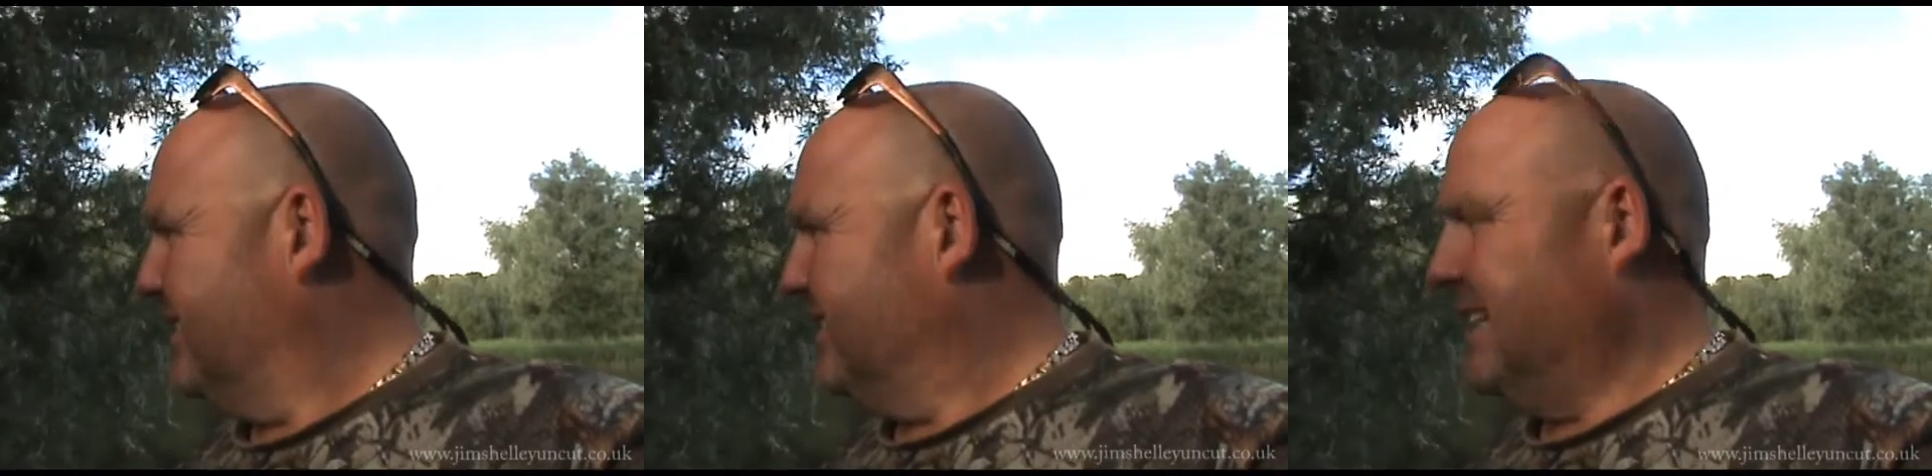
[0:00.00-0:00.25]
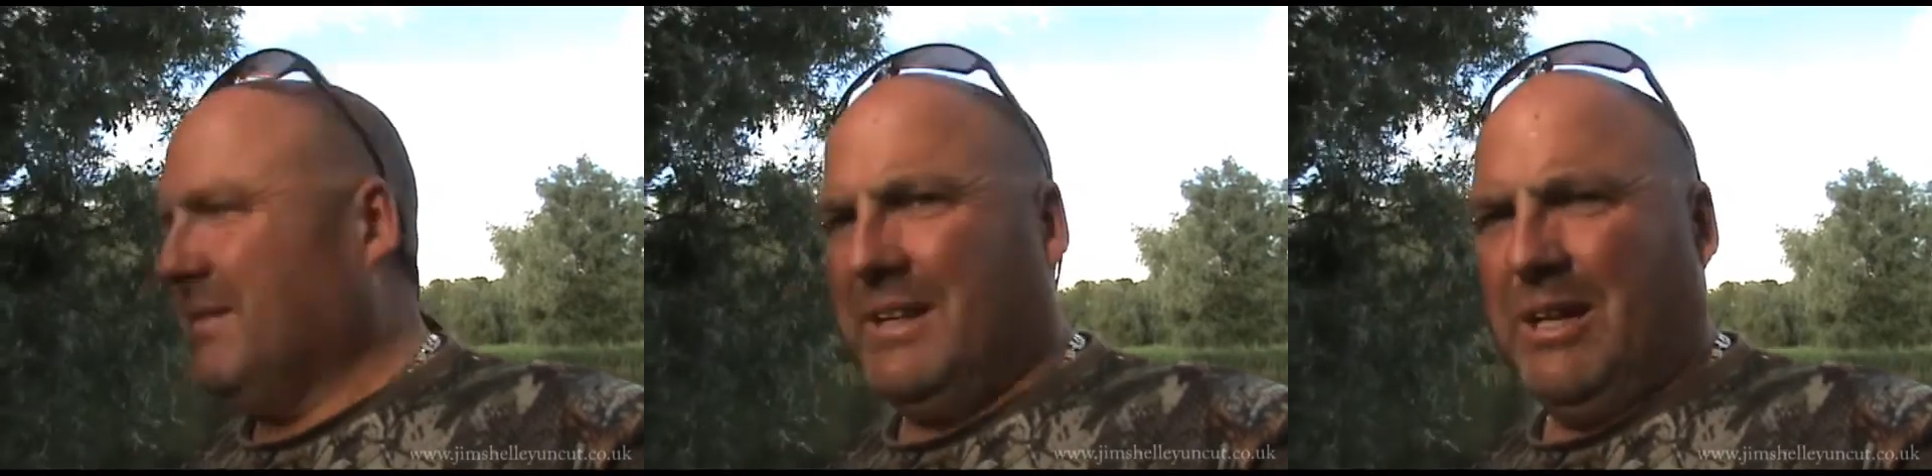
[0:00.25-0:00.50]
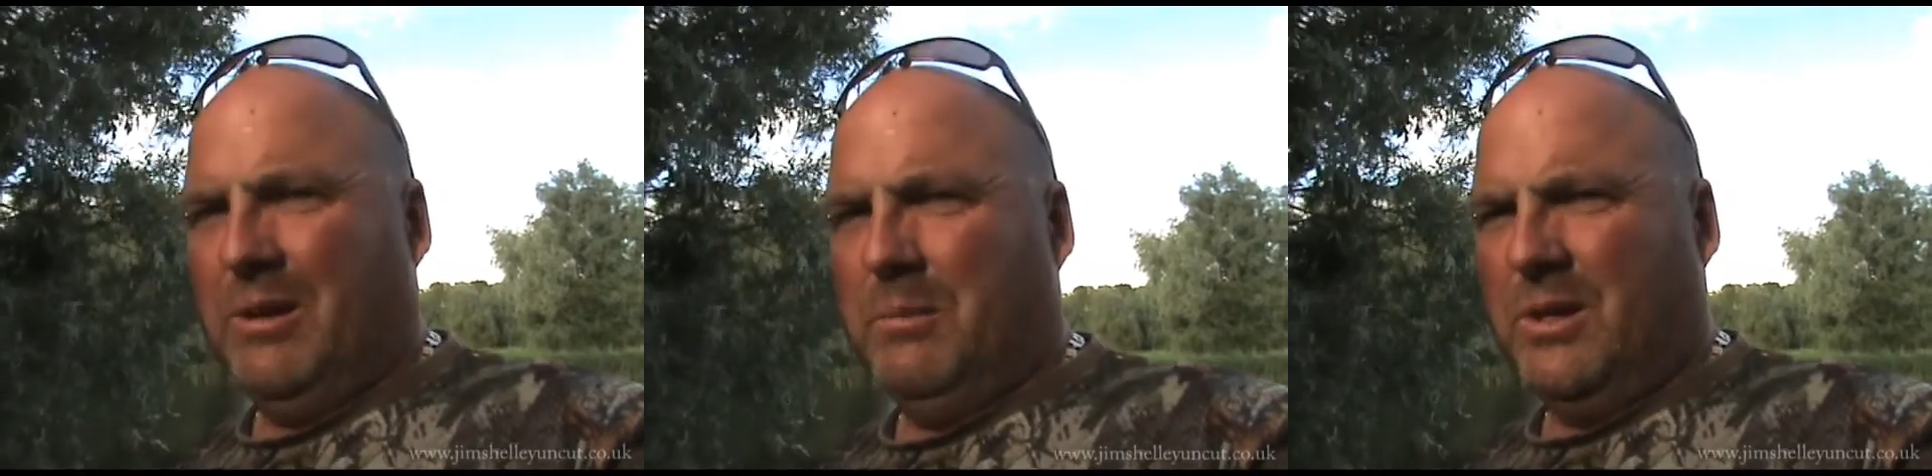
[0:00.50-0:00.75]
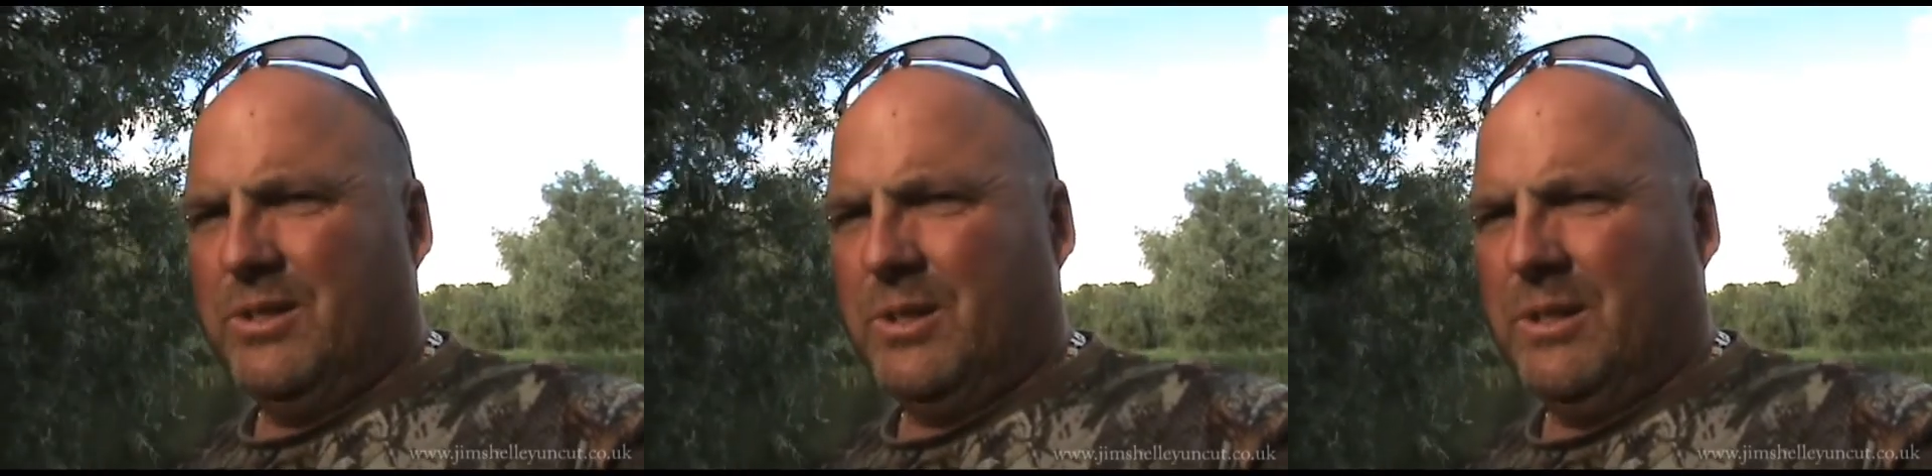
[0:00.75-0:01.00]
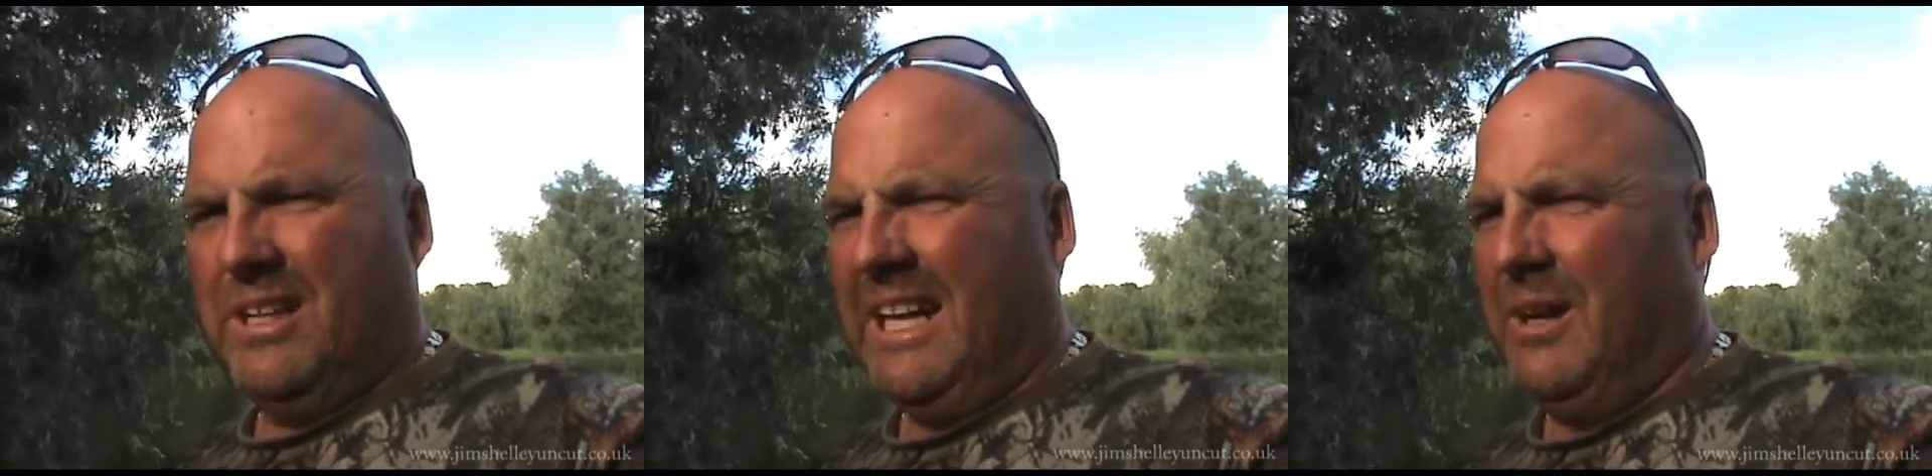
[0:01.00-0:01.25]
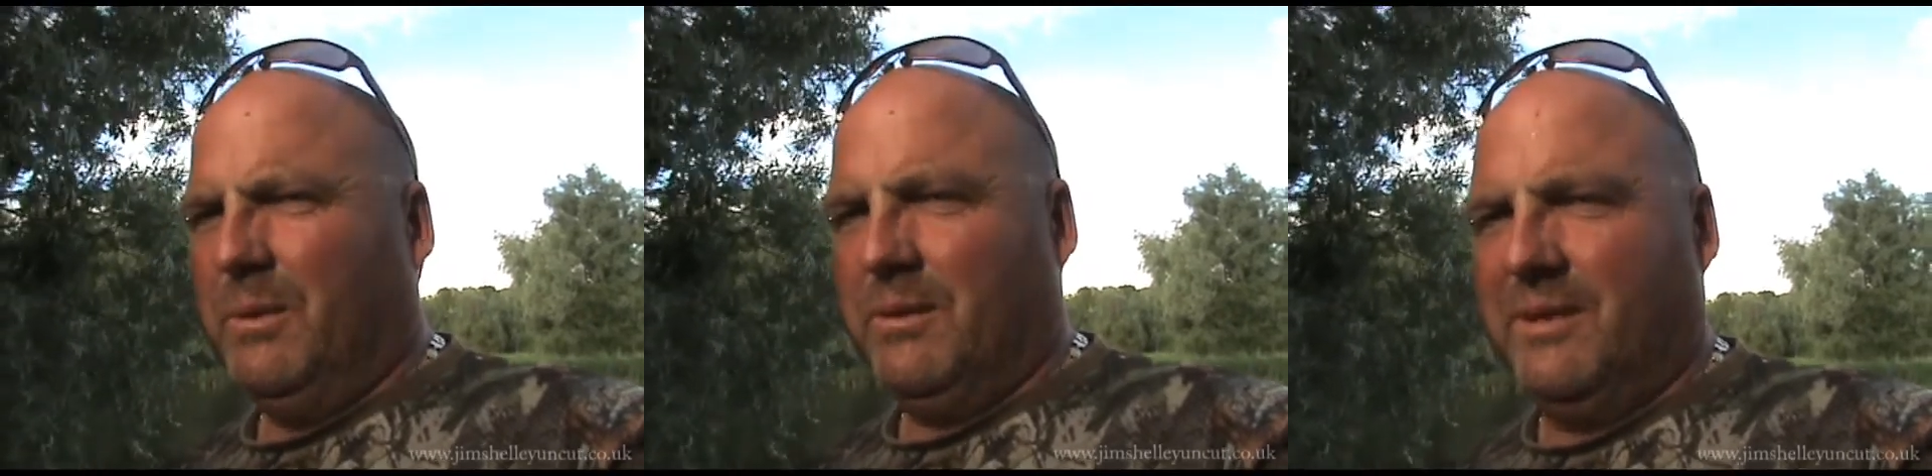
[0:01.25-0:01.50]
You never know, I might do it. No,
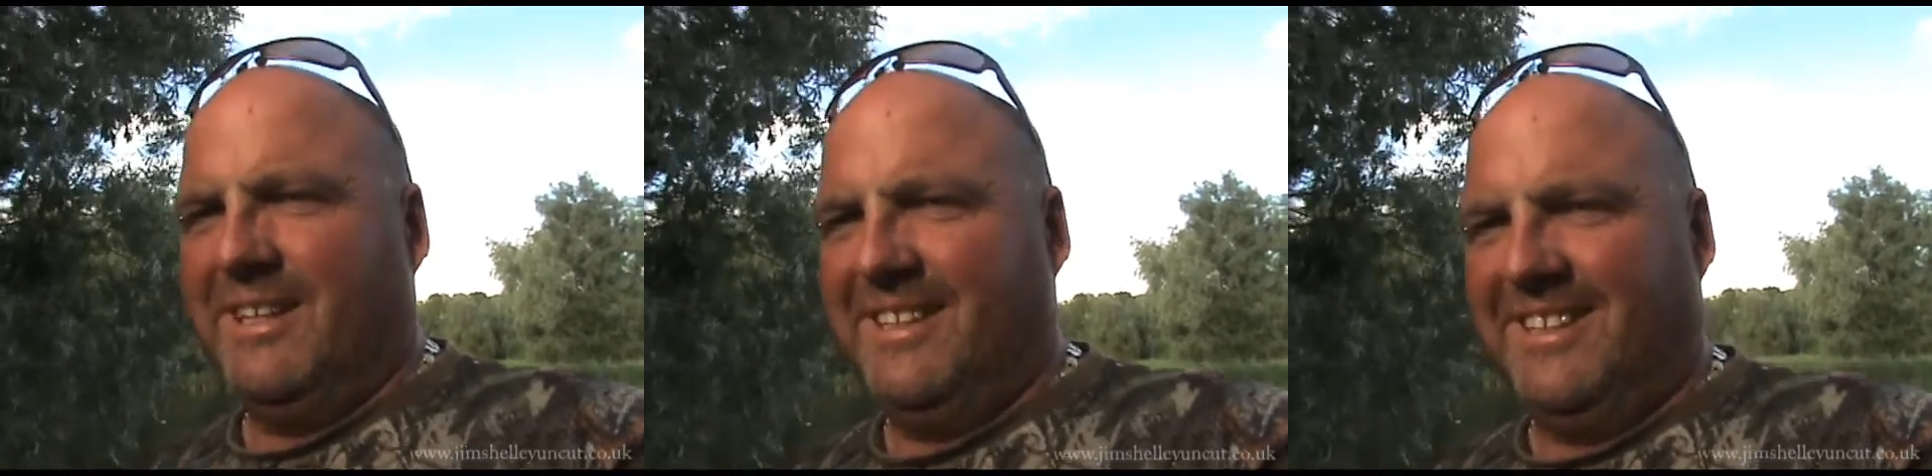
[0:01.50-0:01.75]
I won't.